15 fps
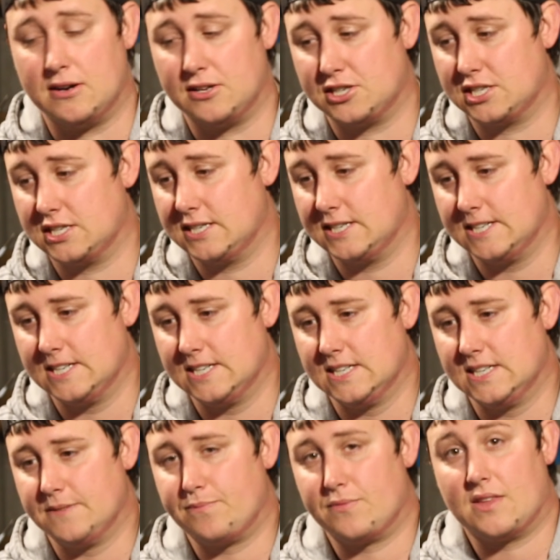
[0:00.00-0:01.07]
much.
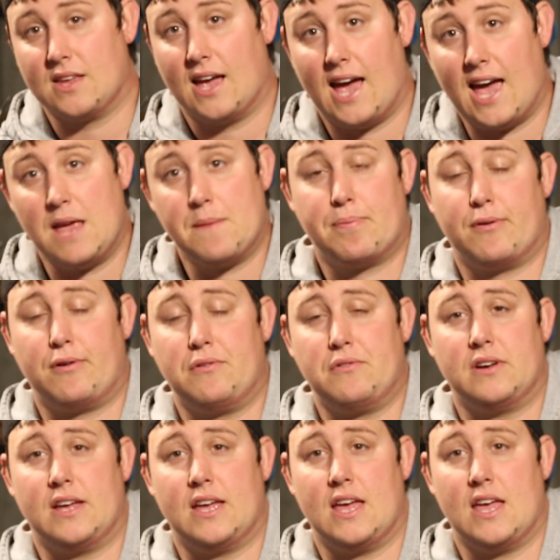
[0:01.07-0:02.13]

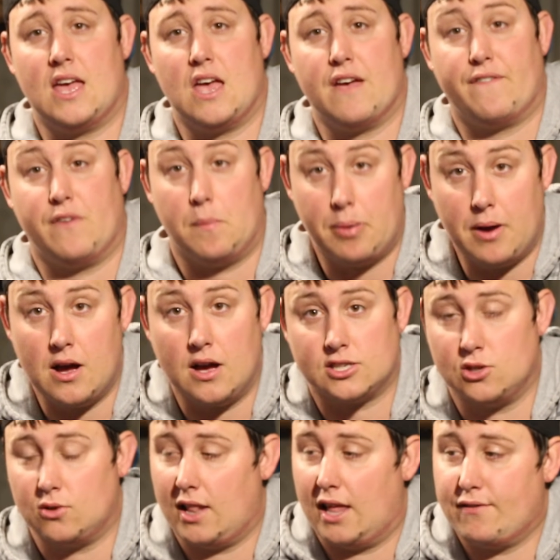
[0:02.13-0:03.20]
April, for a
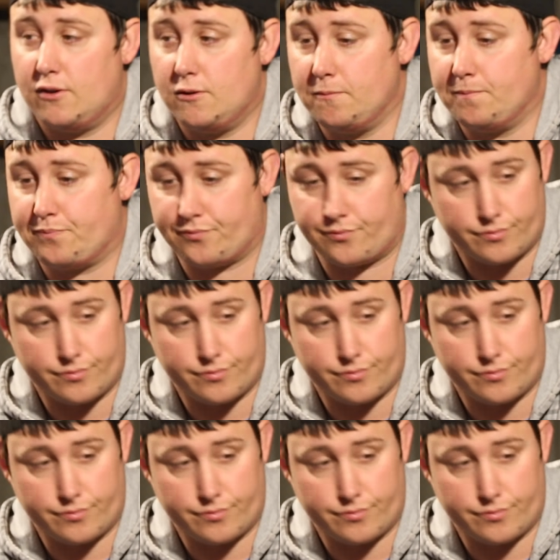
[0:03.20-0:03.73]
personal level,